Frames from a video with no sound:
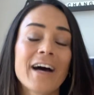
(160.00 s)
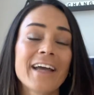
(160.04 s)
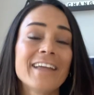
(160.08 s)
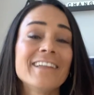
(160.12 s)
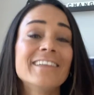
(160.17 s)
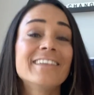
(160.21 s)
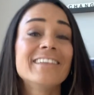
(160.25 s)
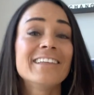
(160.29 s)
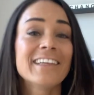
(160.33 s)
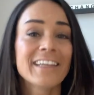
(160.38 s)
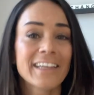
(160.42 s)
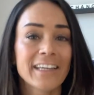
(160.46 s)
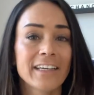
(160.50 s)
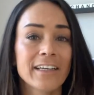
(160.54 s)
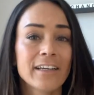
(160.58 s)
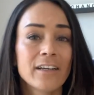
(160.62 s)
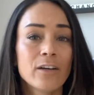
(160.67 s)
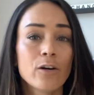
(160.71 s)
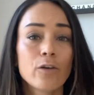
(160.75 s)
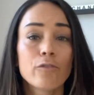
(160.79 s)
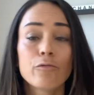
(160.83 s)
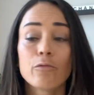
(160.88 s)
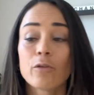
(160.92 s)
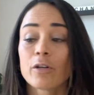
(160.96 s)
idea
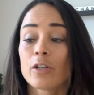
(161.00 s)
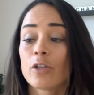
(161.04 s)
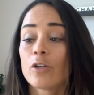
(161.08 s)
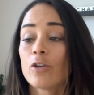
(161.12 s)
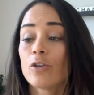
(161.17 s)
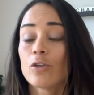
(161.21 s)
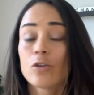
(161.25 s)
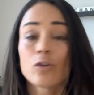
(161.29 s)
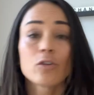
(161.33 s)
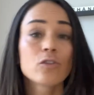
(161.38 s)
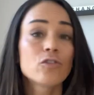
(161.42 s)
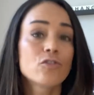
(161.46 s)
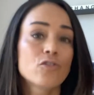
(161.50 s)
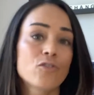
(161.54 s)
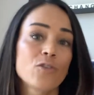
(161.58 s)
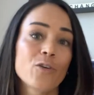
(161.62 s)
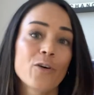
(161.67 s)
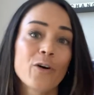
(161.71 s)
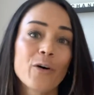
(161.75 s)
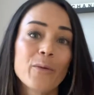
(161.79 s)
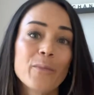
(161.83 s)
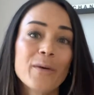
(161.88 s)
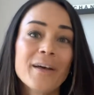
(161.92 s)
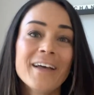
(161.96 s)
of what a good
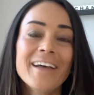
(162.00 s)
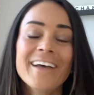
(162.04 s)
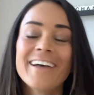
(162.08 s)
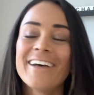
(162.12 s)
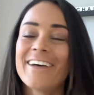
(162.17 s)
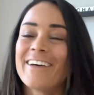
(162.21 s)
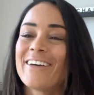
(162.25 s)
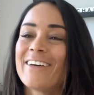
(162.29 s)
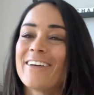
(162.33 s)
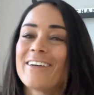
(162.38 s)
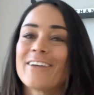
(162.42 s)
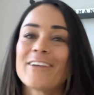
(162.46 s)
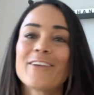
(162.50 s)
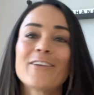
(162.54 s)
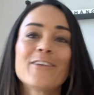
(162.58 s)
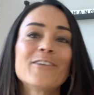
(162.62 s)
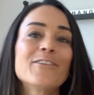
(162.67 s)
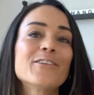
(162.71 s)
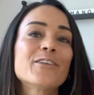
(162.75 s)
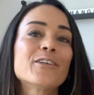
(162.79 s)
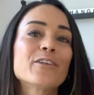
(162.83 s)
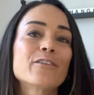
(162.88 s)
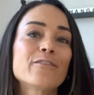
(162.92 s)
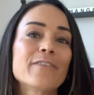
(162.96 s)
job, a
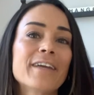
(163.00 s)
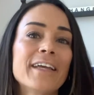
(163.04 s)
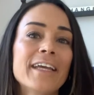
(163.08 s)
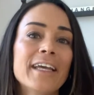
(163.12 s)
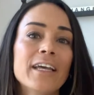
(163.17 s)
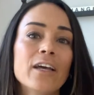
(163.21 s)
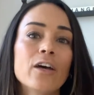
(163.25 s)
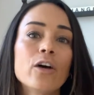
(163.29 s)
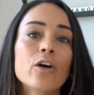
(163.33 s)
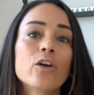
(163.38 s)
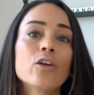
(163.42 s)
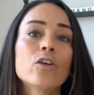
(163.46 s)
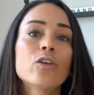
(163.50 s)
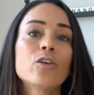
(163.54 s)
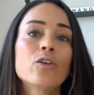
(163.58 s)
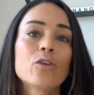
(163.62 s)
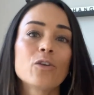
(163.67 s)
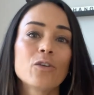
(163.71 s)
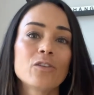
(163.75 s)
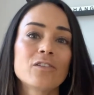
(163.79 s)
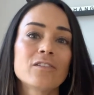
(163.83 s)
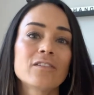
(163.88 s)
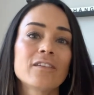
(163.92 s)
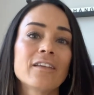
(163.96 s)
good career, a
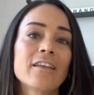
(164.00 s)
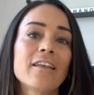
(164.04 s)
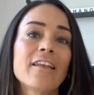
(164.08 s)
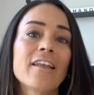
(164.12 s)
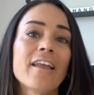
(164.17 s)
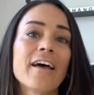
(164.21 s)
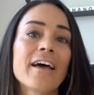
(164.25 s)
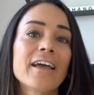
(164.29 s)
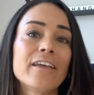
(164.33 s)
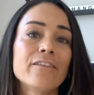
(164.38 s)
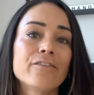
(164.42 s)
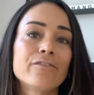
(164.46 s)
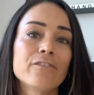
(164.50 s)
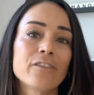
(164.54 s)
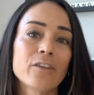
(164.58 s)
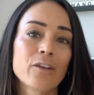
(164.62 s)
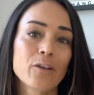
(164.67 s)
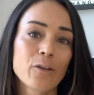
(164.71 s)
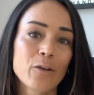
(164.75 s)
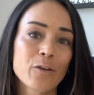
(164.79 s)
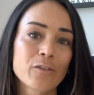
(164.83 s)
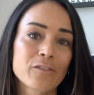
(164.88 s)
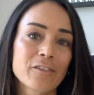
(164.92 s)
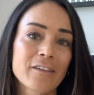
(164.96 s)
good life
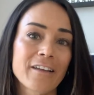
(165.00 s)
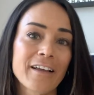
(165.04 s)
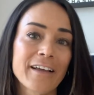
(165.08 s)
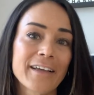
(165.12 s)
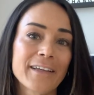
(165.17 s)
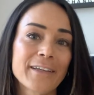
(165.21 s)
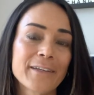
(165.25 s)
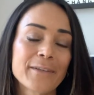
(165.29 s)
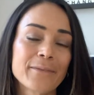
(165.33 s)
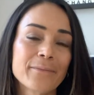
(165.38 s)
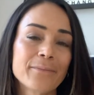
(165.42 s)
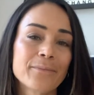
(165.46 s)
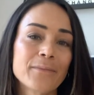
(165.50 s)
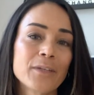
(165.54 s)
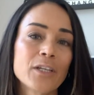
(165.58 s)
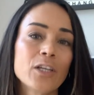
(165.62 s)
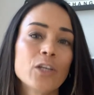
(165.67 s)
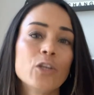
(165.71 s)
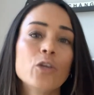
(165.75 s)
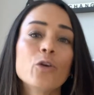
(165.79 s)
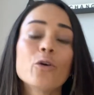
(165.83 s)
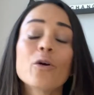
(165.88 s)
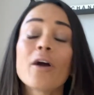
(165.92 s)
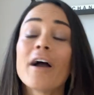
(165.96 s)
looks like.
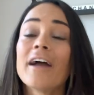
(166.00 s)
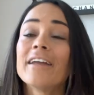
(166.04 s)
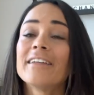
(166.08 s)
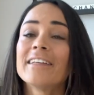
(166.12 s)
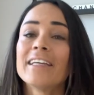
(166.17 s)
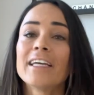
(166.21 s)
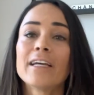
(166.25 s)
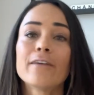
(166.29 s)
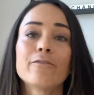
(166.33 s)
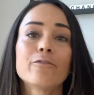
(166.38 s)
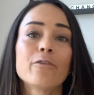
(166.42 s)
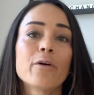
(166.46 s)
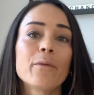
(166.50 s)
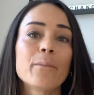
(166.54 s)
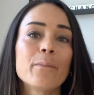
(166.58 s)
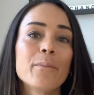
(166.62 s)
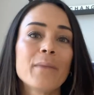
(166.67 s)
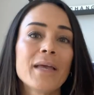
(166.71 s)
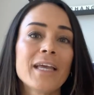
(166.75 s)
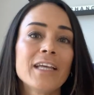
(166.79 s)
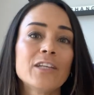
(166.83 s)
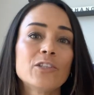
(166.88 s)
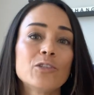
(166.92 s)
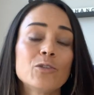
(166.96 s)
Your idea of what
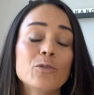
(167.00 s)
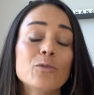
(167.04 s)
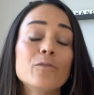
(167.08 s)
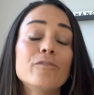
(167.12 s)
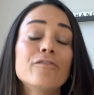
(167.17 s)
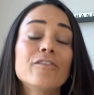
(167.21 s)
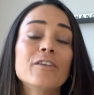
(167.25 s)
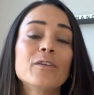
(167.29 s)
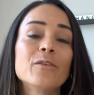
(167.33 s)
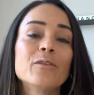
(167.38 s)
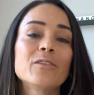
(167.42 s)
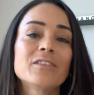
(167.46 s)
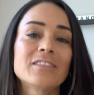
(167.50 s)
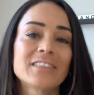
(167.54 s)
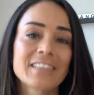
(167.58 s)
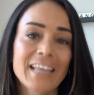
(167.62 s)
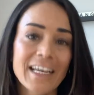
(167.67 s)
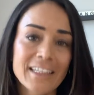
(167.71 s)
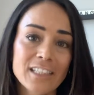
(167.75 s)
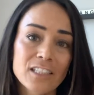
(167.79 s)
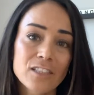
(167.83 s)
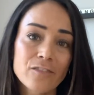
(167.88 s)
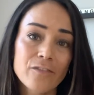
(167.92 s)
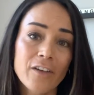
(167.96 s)
makes you feel
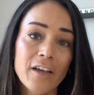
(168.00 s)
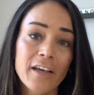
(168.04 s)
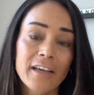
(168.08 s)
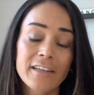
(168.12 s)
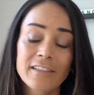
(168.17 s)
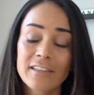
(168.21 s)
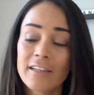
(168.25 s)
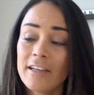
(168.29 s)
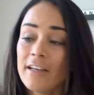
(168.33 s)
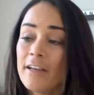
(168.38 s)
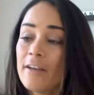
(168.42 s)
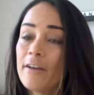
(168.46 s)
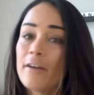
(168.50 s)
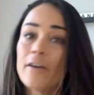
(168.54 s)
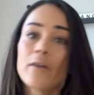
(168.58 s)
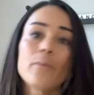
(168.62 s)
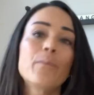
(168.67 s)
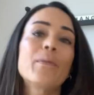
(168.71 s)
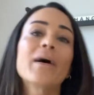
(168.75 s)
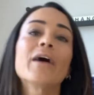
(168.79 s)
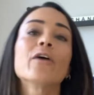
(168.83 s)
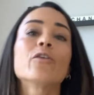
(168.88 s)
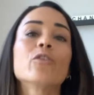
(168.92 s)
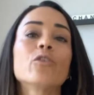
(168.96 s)
satisfied
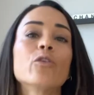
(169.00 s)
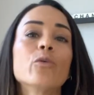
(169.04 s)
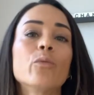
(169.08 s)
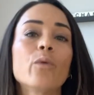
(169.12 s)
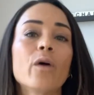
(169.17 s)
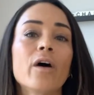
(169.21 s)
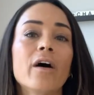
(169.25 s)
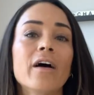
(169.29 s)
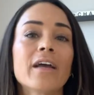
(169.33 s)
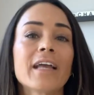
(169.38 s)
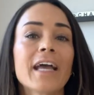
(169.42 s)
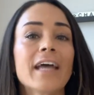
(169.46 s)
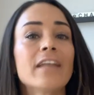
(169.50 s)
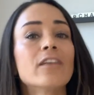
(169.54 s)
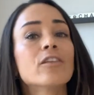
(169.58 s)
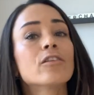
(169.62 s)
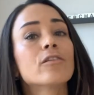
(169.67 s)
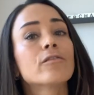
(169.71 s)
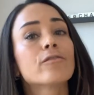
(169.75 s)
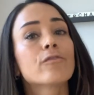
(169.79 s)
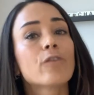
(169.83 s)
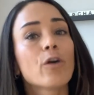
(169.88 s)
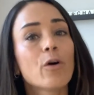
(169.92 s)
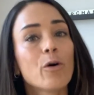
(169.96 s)
about your work and
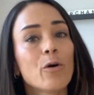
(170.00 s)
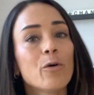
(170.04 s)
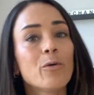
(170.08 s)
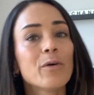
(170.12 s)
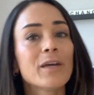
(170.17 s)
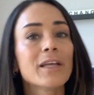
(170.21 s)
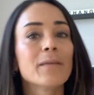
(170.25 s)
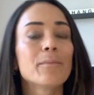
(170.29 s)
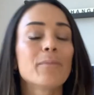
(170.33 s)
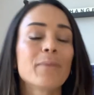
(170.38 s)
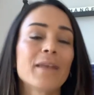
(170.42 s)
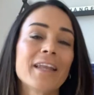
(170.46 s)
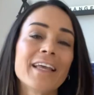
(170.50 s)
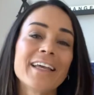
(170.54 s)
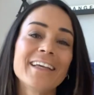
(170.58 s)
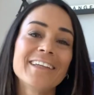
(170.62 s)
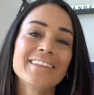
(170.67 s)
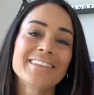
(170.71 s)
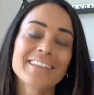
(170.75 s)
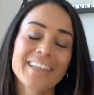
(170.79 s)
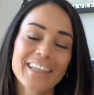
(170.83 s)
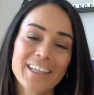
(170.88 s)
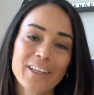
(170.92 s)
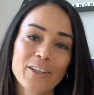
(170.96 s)
the role it
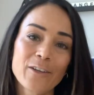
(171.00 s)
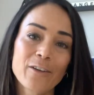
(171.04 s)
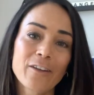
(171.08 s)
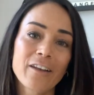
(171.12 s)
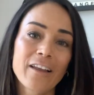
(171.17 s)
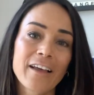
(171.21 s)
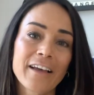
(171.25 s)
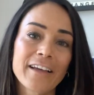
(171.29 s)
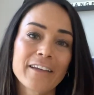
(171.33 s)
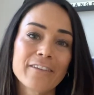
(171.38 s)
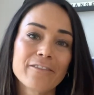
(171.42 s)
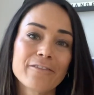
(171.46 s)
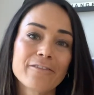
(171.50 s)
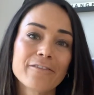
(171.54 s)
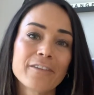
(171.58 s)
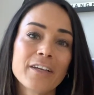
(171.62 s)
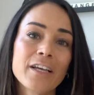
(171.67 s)
plays in your life.